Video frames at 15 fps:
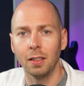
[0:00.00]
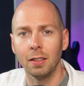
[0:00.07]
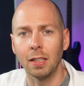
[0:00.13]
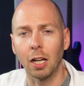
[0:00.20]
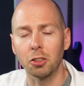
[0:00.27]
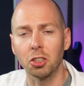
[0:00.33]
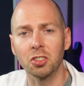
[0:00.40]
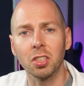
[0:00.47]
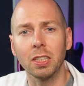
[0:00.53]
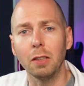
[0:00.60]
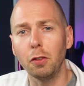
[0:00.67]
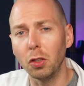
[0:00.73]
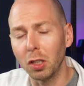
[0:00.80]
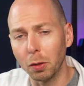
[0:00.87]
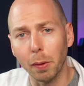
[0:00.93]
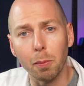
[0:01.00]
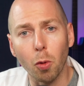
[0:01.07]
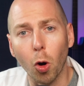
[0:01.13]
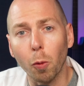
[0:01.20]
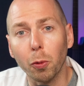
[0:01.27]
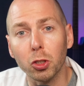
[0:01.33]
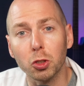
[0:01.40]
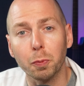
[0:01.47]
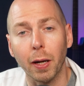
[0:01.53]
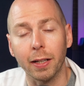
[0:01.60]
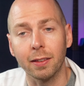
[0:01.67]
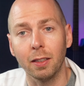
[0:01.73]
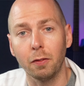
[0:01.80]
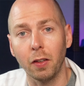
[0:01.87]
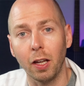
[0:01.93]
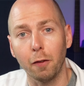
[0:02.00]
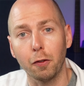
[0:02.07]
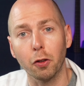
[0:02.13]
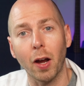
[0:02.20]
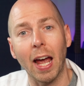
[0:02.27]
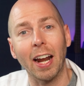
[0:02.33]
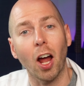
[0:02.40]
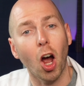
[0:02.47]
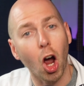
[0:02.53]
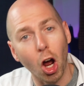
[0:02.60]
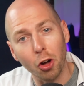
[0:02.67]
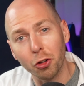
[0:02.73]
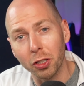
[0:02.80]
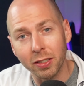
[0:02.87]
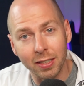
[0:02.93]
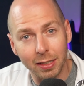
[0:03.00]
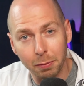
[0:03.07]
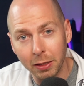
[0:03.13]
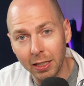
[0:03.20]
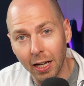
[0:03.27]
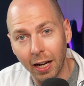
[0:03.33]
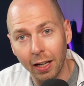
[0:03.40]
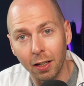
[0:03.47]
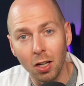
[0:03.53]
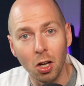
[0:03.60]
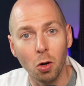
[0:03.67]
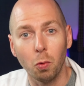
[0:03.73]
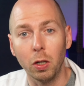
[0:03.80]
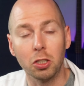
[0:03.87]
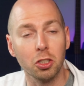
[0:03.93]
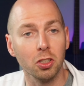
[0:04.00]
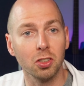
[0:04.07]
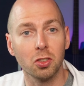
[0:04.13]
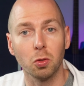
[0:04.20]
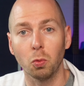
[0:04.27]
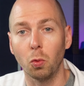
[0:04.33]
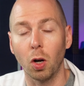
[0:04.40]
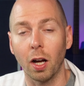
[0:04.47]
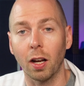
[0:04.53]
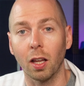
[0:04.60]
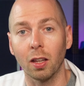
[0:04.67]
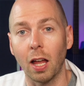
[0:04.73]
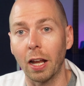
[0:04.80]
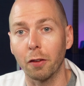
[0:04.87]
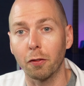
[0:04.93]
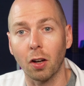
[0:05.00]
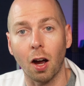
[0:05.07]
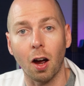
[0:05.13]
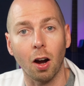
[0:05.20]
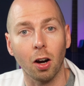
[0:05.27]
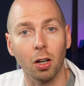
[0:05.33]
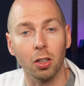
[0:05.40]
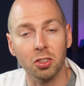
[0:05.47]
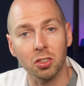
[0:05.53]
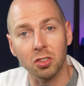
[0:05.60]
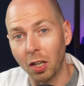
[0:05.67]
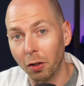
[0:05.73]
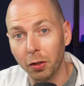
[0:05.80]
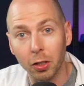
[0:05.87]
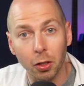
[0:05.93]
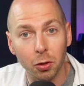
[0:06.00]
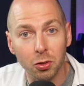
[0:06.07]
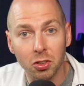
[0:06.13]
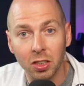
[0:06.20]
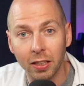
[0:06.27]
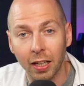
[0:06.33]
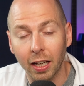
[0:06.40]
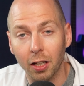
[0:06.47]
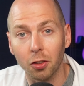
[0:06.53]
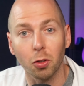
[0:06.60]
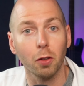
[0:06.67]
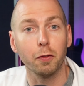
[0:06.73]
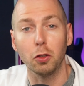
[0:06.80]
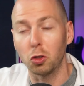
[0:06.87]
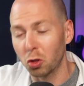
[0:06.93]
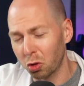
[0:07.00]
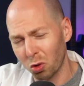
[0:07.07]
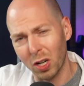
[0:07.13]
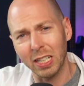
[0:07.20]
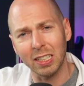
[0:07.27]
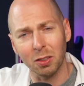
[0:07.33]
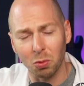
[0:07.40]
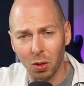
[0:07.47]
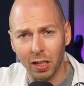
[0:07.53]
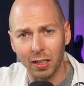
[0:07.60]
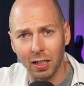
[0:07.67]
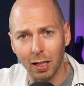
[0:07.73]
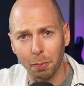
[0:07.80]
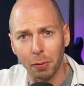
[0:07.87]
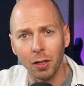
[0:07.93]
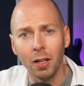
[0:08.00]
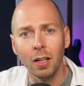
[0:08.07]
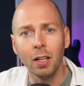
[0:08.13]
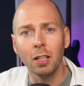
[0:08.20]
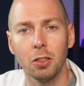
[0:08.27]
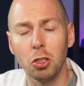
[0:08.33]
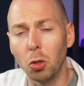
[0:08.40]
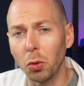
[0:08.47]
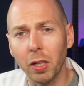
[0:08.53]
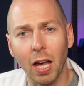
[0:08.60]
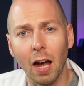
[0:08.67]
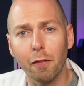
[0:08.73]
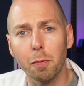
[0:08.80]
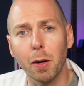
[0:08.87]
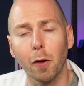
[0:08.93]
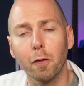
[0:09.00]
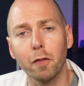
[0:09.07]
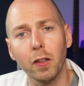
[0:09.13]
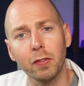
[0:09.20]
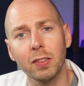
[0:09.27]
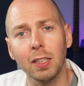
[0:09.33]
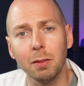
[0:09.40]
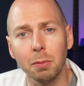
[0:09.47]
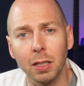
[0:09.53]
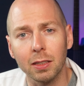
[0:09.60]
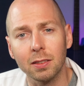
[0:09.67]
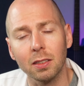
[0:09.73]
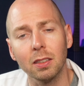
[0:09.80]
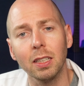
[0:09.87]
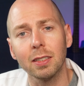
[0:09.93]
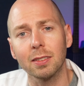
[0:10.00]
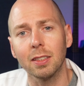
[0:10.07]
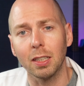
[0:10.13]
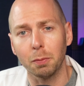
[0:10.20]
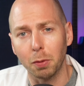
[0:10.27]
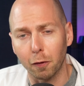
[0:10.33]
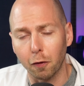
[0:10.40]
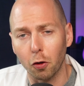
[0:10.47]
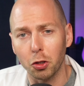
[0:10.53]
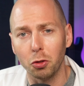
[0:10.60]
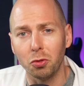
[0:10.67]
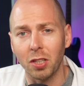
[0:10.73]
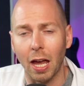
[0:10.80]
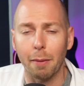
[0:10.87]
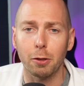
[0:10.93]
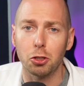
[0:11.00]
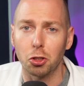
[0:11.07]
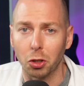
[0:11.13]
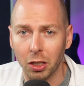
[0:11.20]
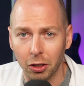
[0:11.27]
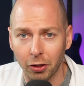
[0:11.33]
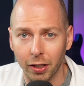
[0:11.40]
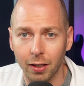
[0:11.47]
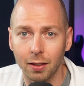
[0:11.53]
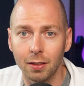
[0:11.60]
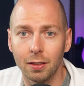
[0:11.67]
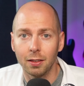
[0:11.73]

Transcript: Now, just to give you a little bit more perspective, if you're at 100 dBA, which is what a lot of car stereos can handle, if you crank it way up, you only have about 15 minutes of listening before you damage your hearing.